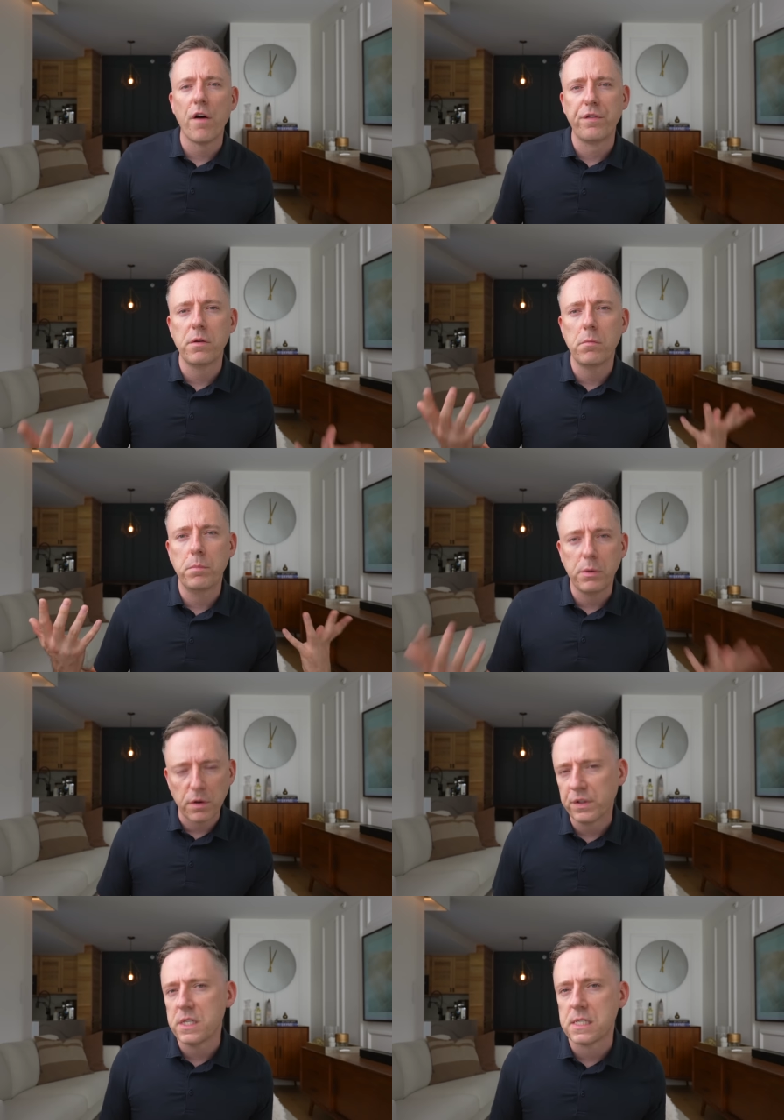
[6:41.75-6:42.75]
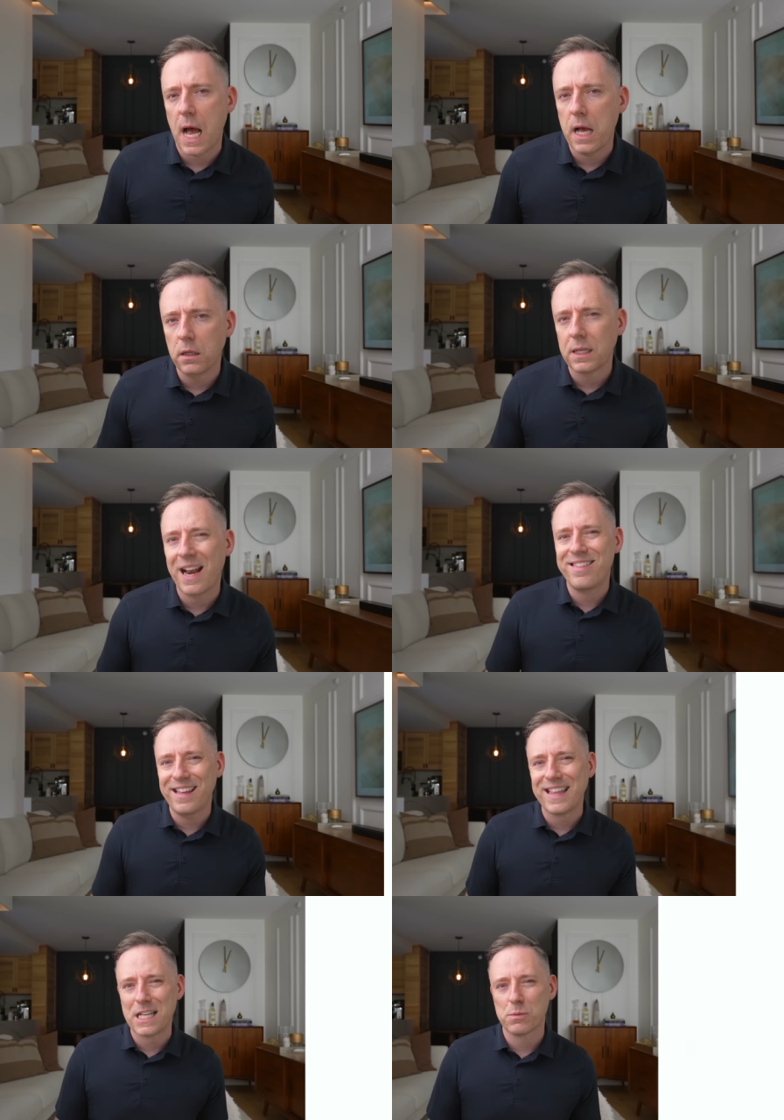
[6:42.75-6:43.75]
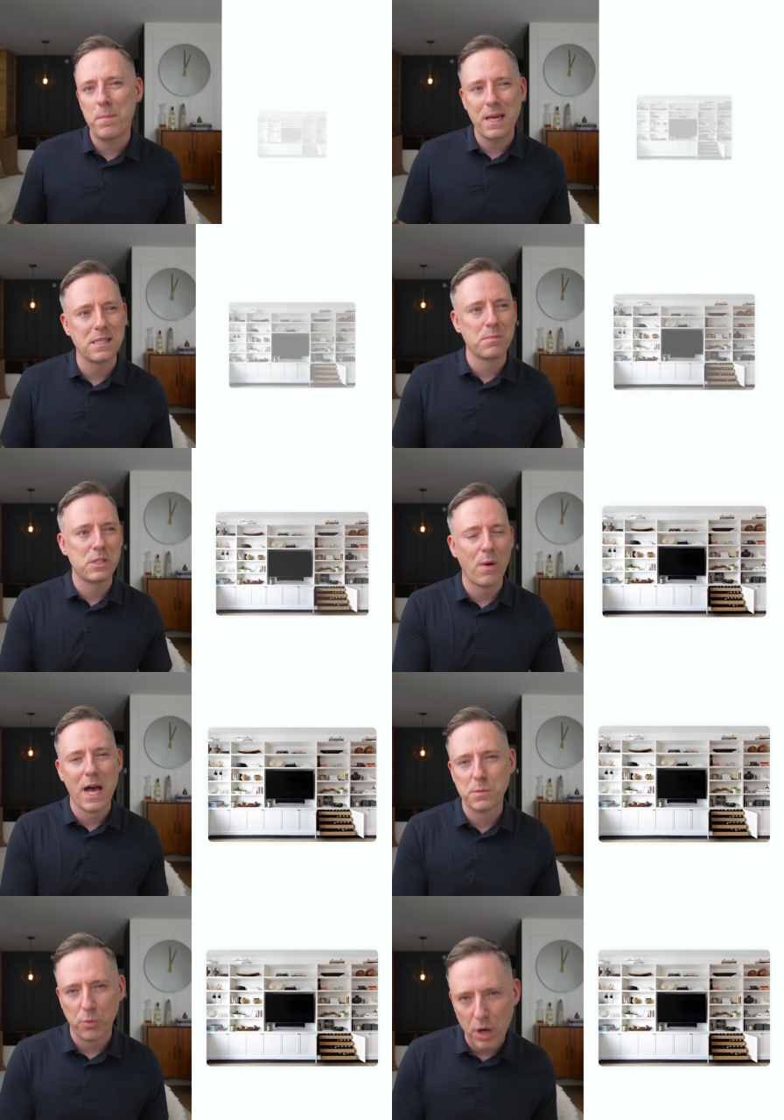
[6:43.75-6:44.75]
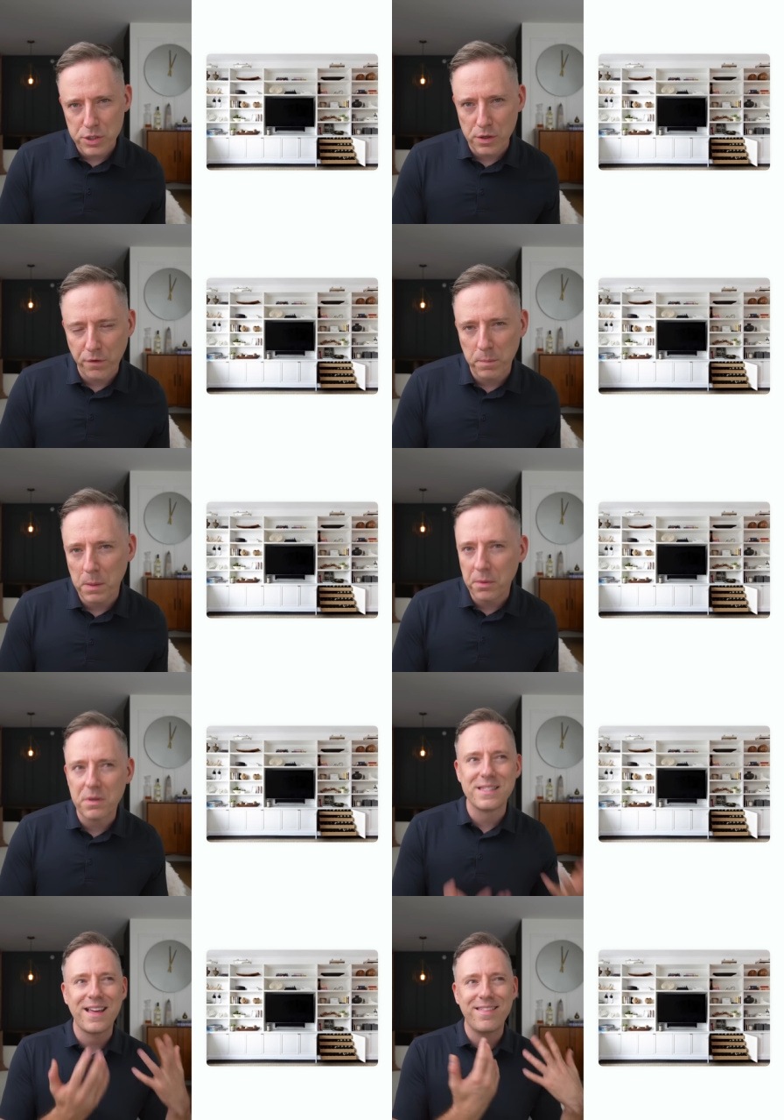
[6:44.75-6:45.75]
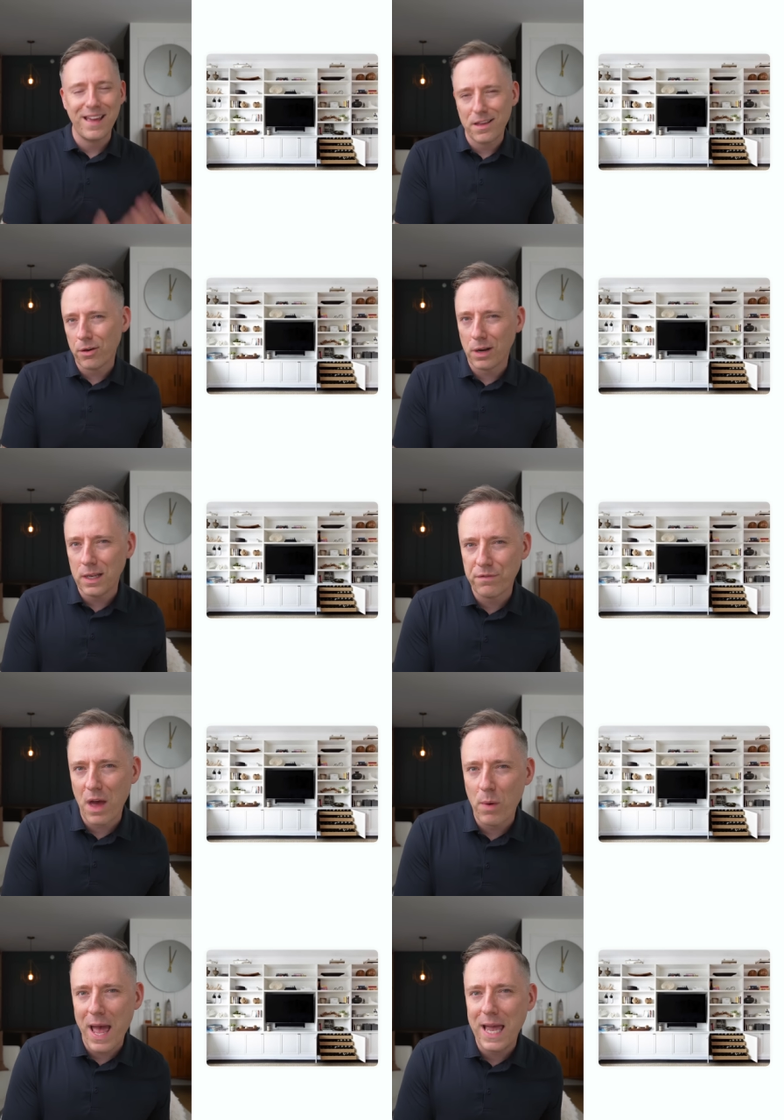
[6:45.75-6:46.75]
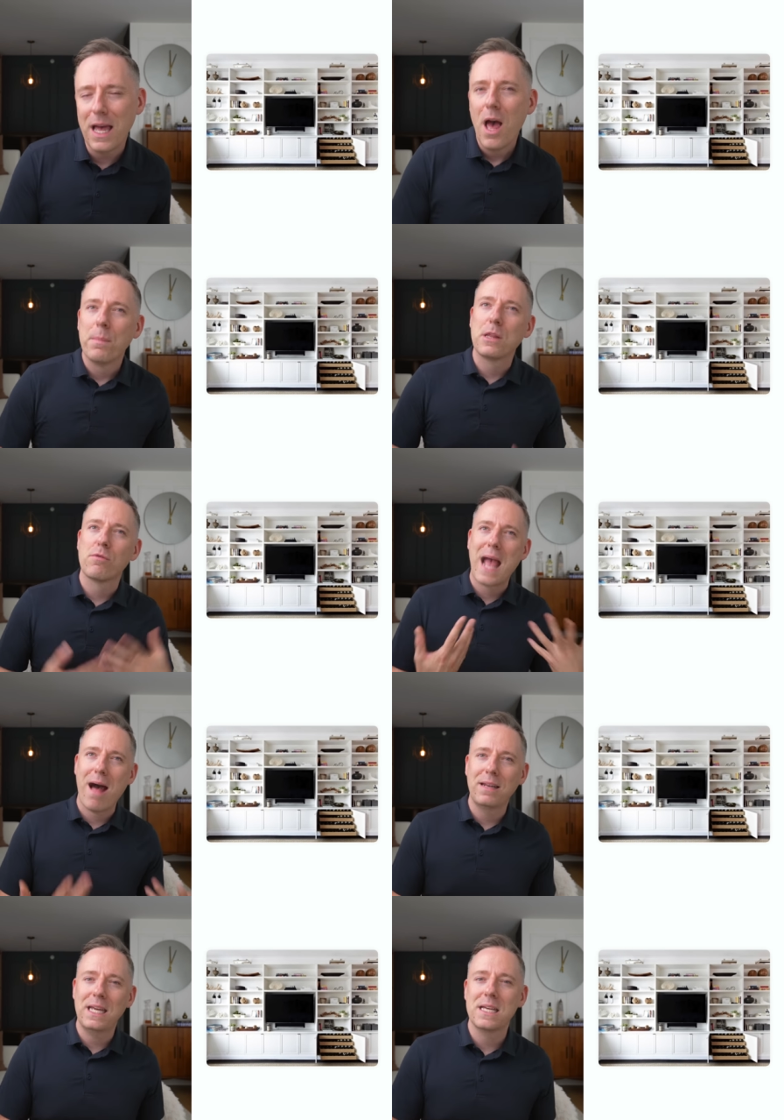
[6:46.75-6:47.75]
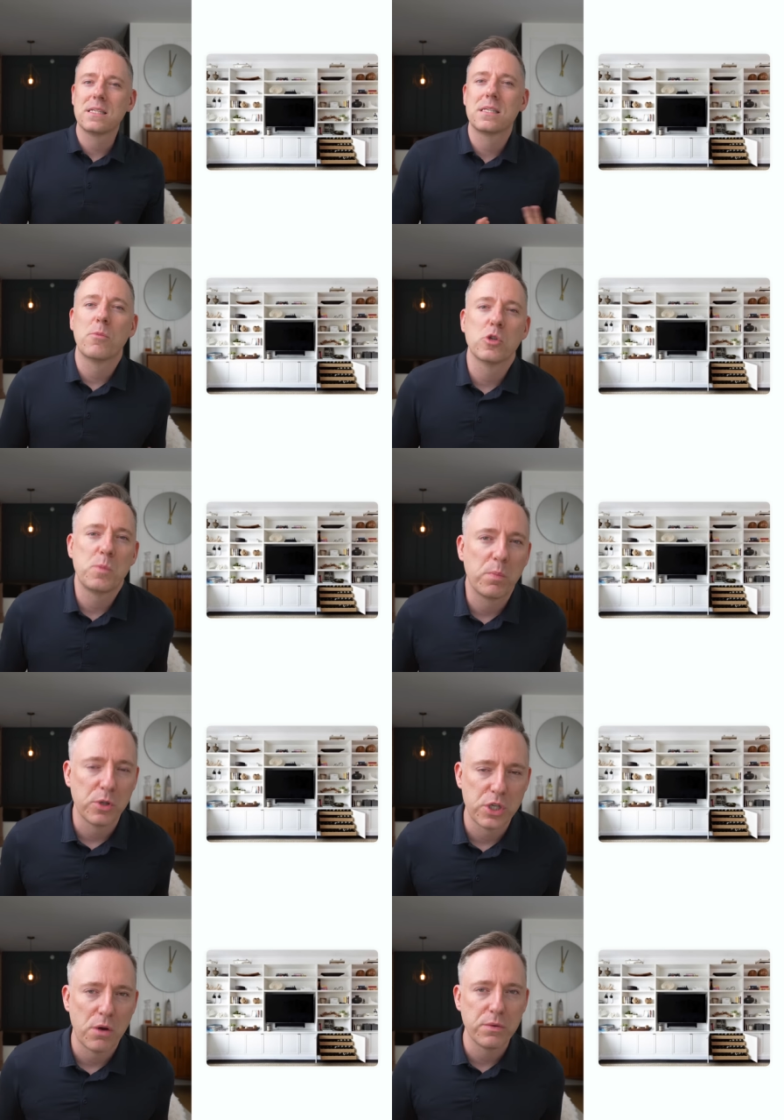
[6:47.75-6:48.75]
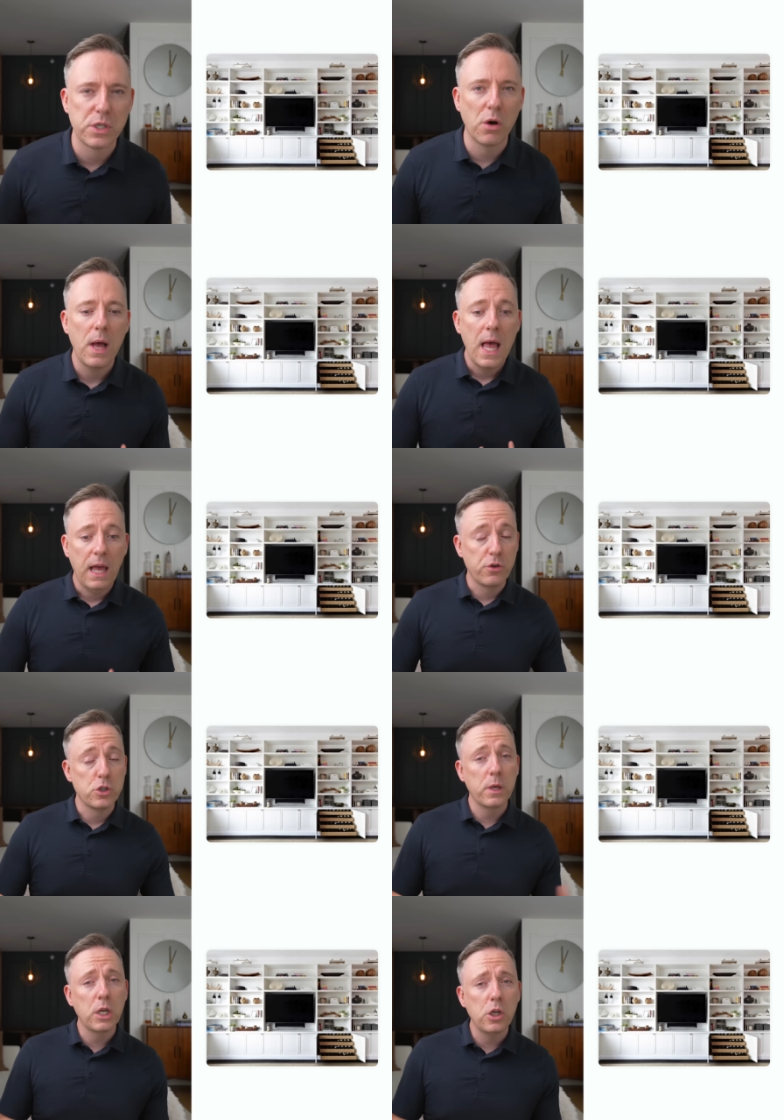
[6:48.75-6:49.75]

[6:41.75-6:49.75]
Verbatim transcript: often beautifully styled and I think that's what makes makes them so aspirational for people because they think they're gonna live that way, but the reality is that most people don't. So if you're doing a